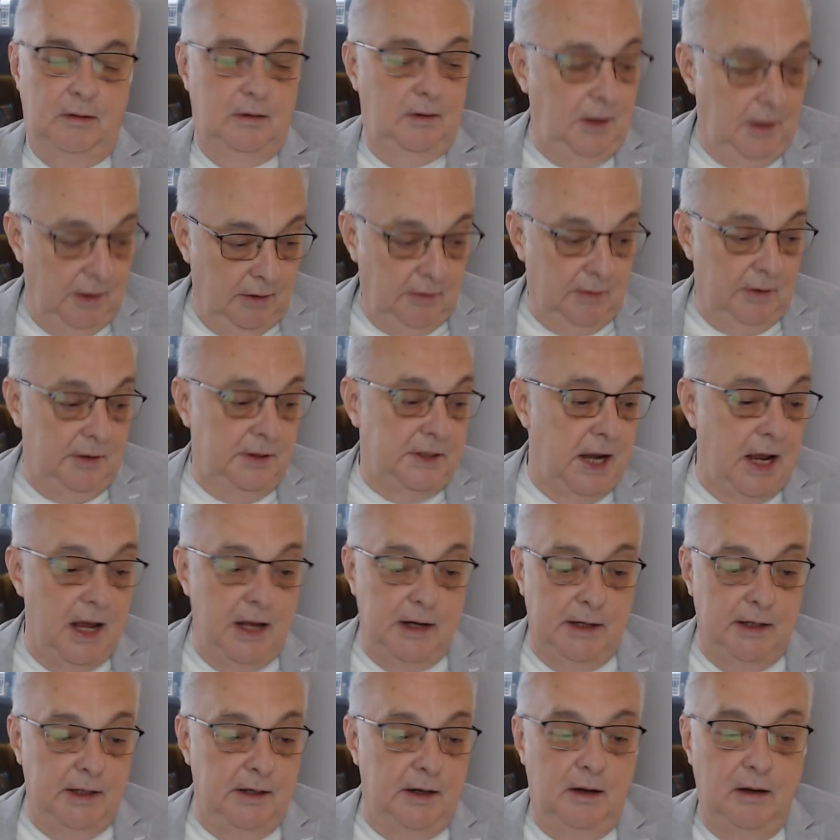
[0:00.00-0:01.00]
here in
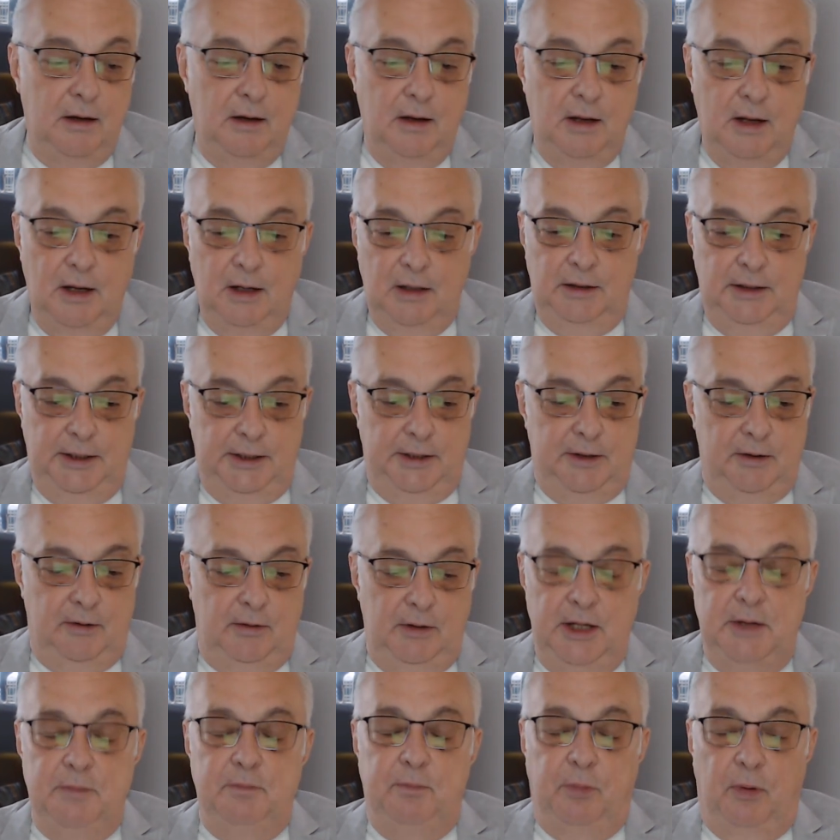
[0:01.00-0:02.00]
Canada,
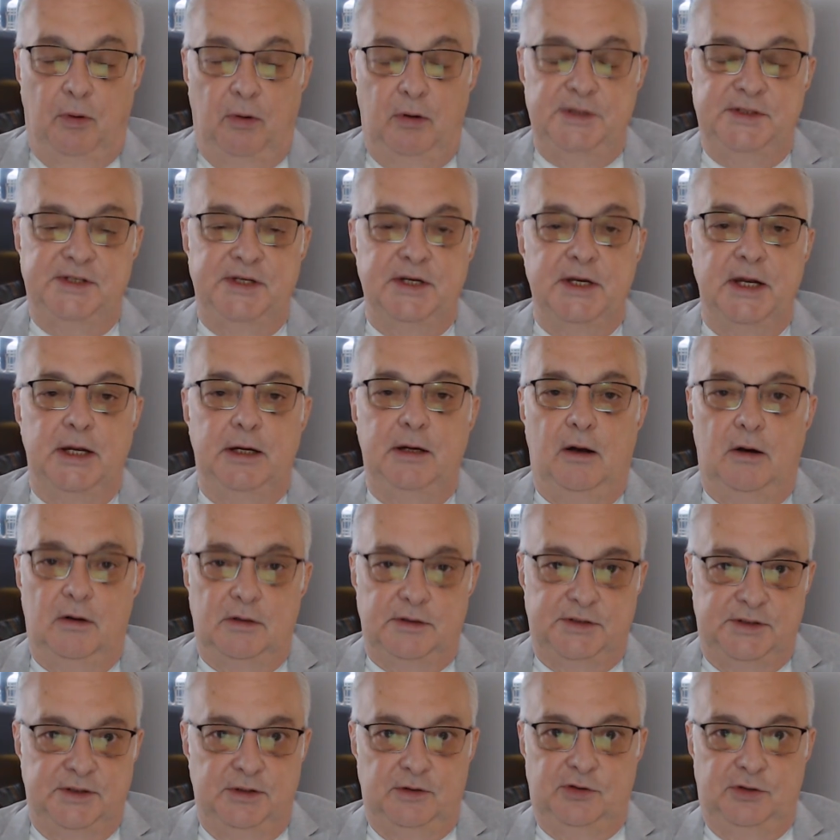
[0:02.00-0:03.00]
literally poisoning our
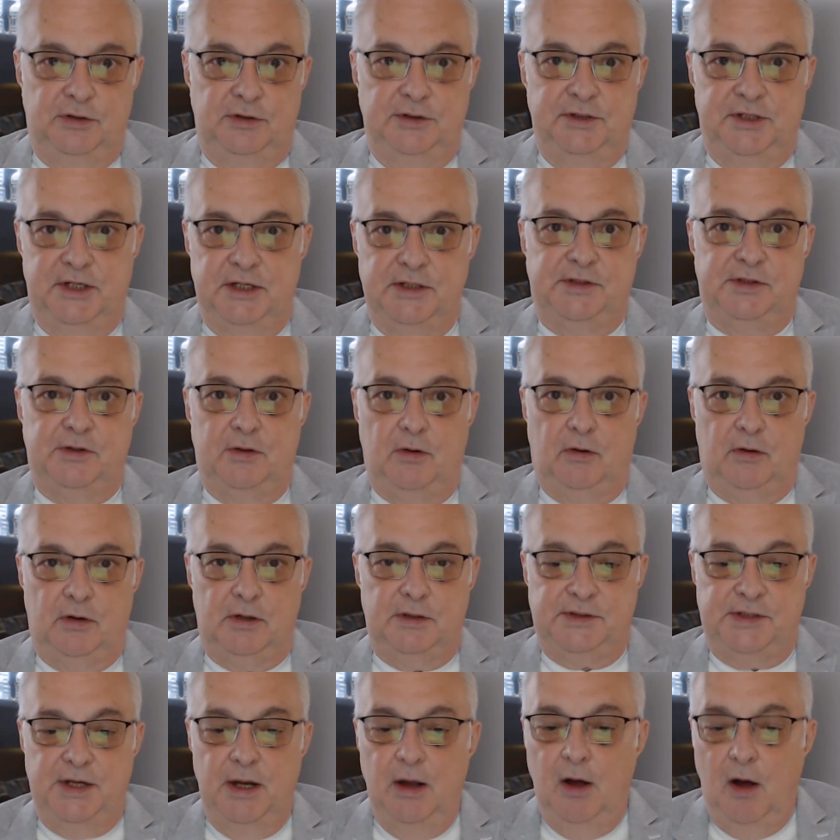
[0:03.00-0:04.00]
social
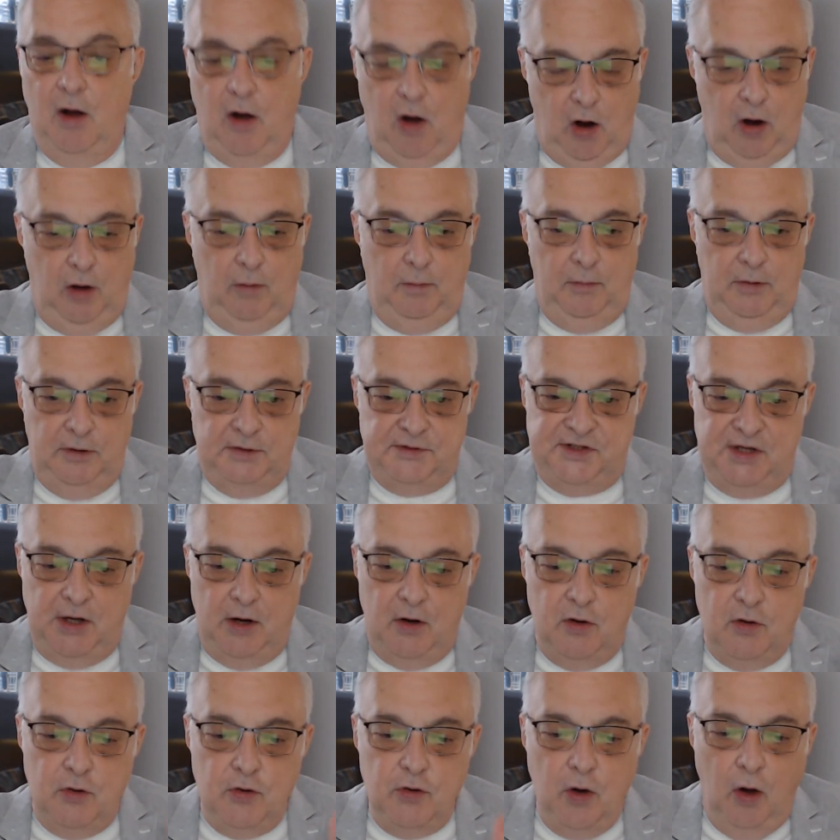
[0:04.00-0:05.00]
discourse. Almost
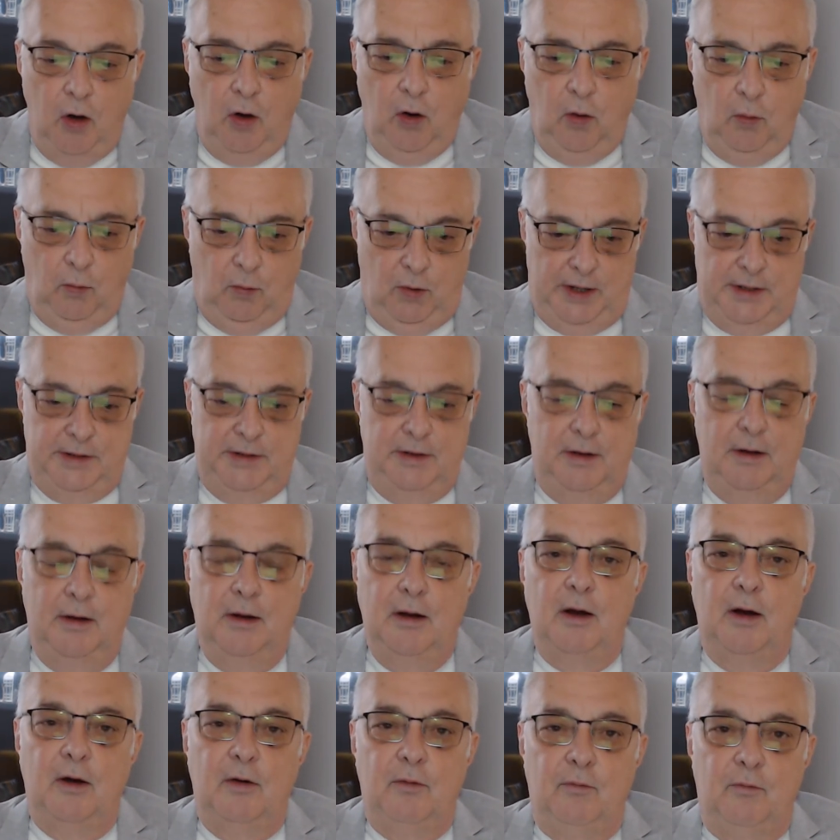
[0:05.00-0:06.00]
no one
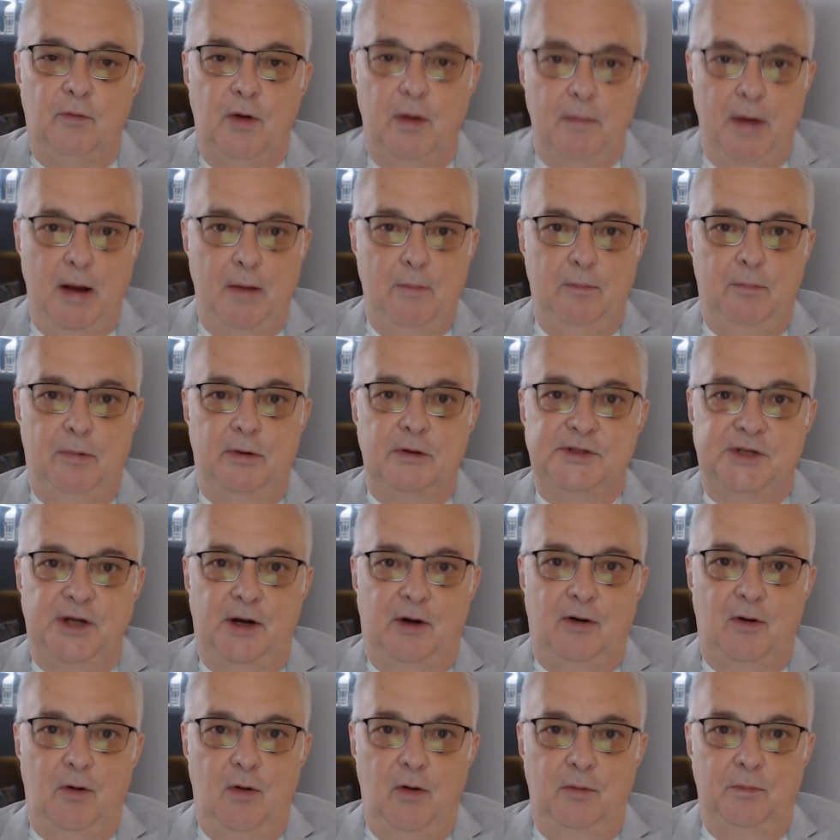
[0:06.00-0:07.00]
remembers
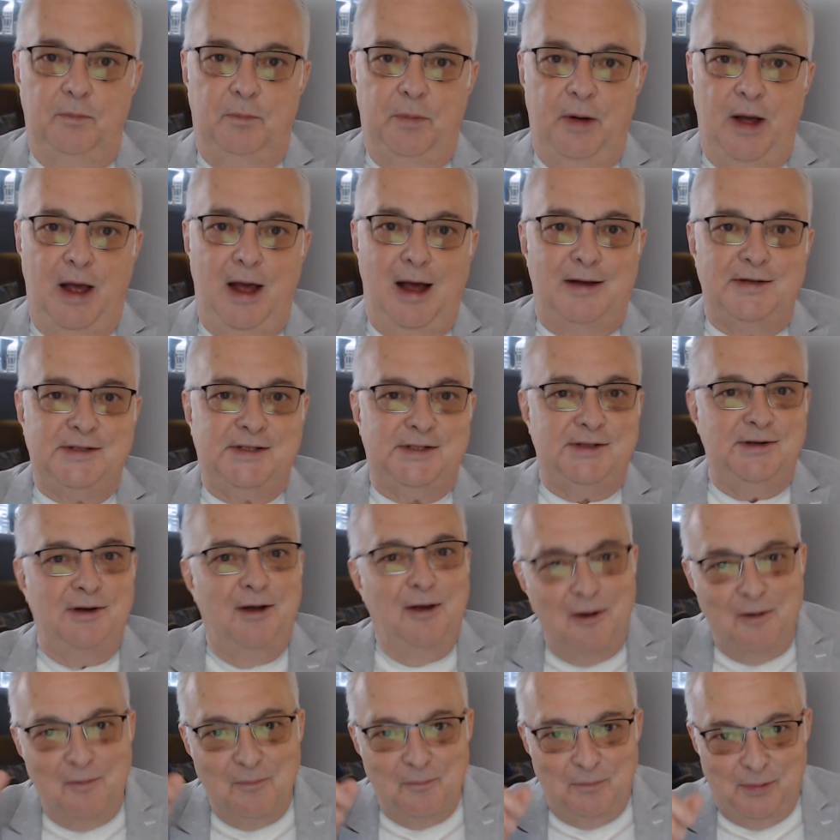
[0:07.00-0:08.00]
our own past.
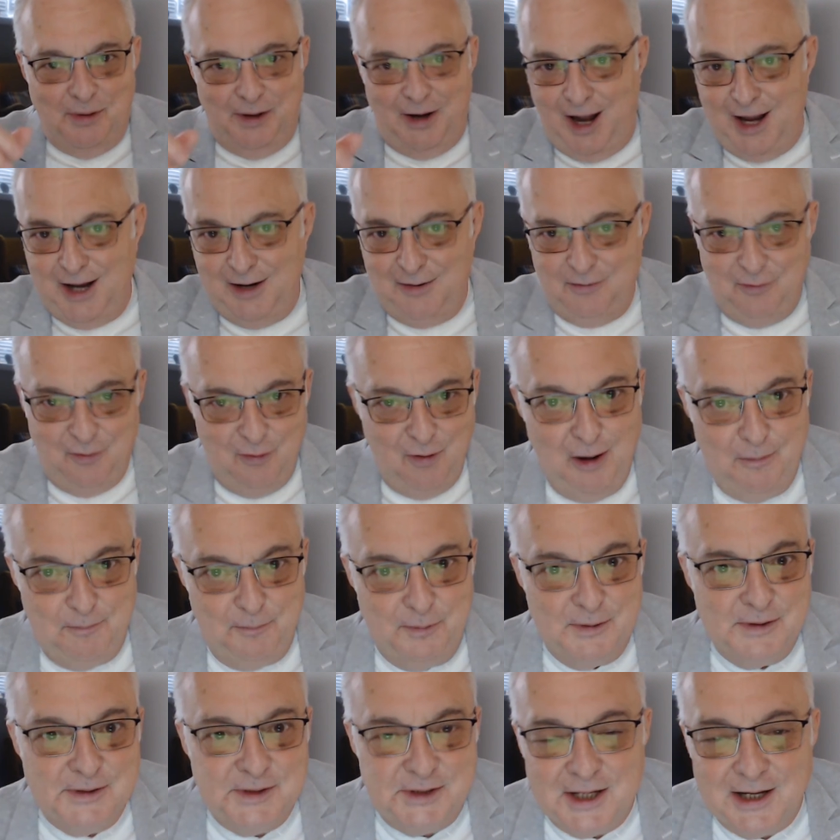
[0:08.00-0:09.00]
But I grew up
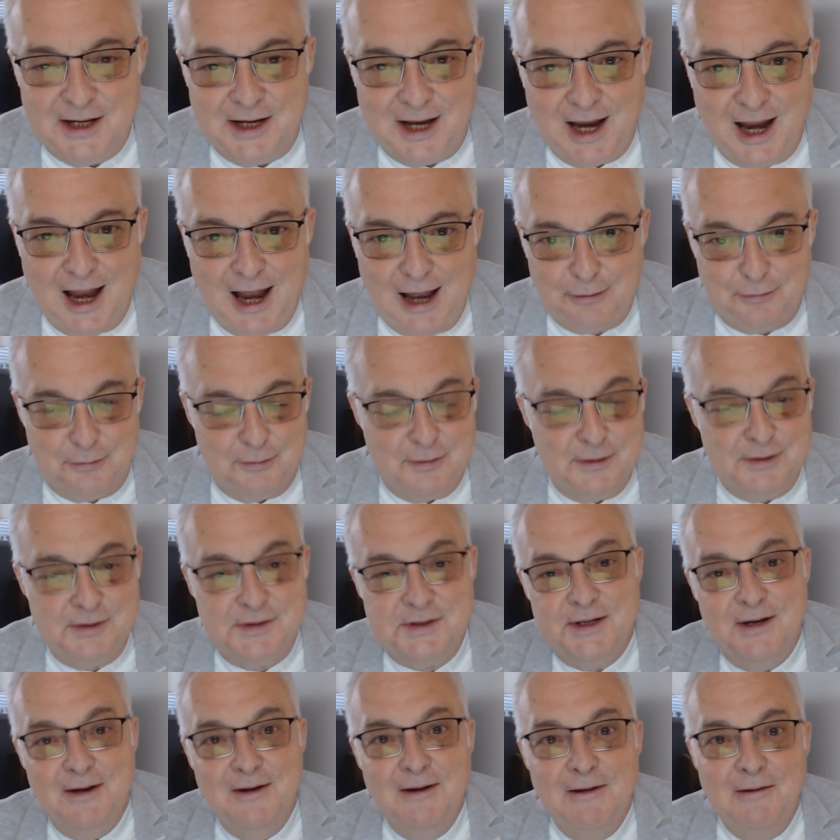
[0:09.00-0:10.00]
in Saint
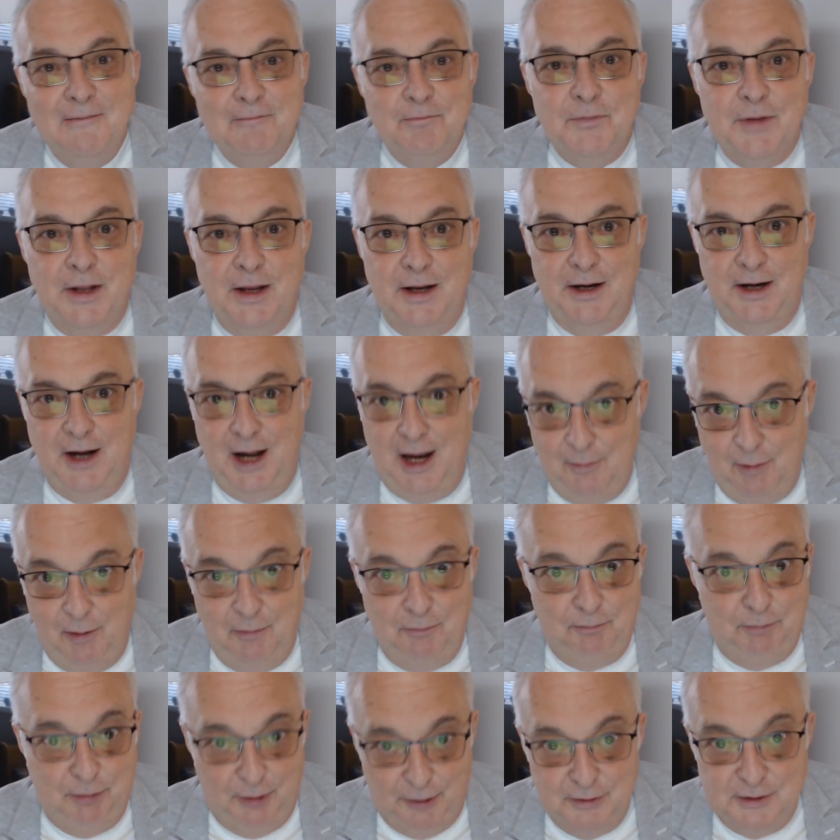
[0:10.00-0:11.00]
Catharines, and I'm a
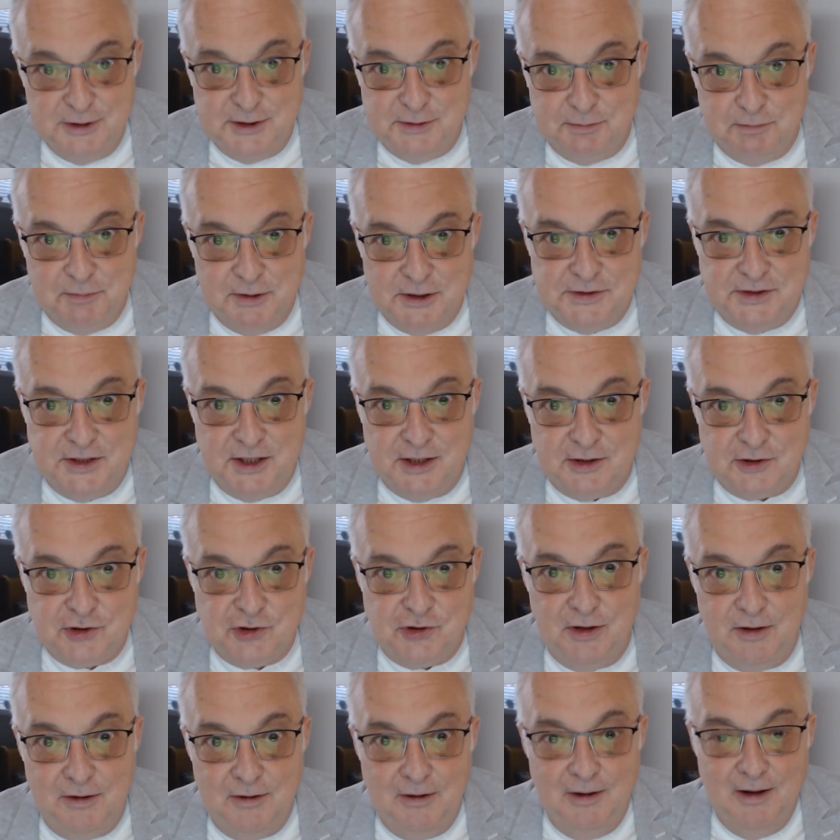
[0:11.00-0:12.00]
blues
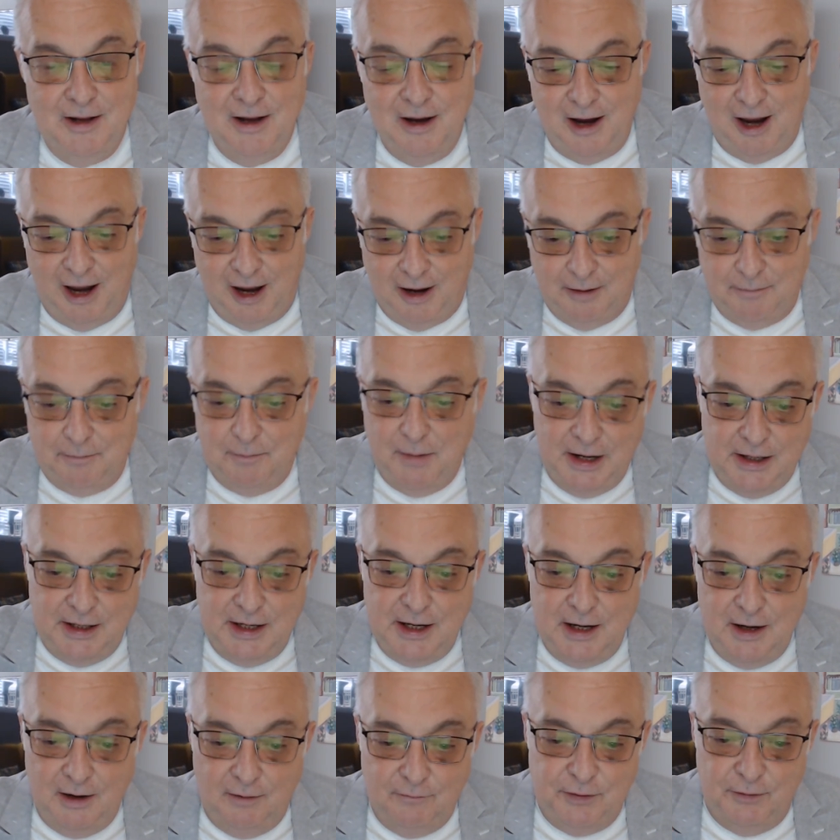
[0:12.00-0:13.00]
musician, and
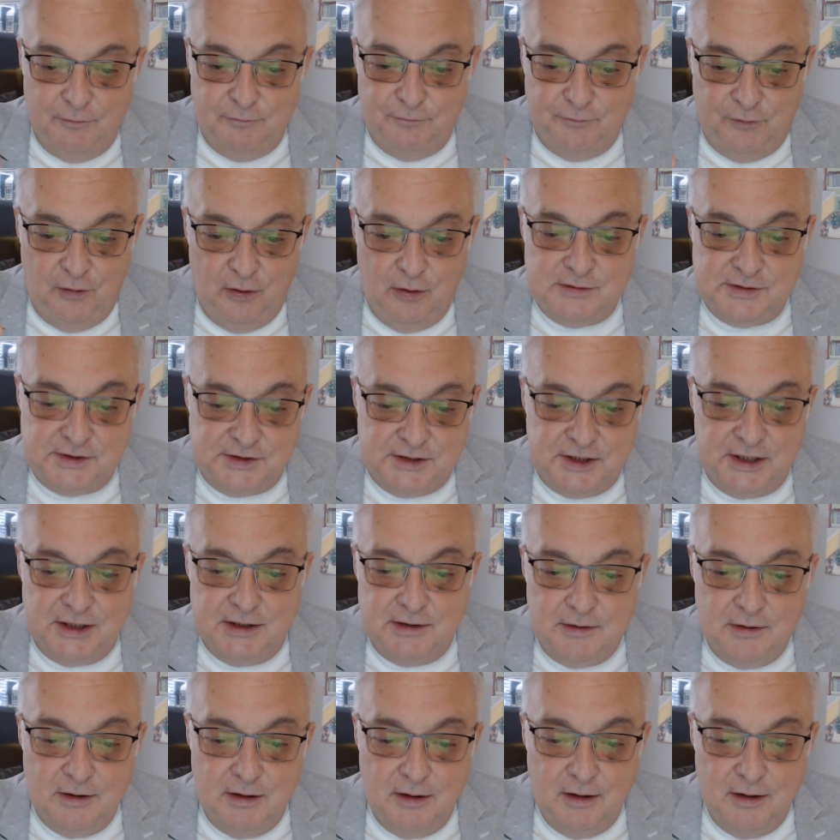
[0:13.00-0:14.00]
many of the folks that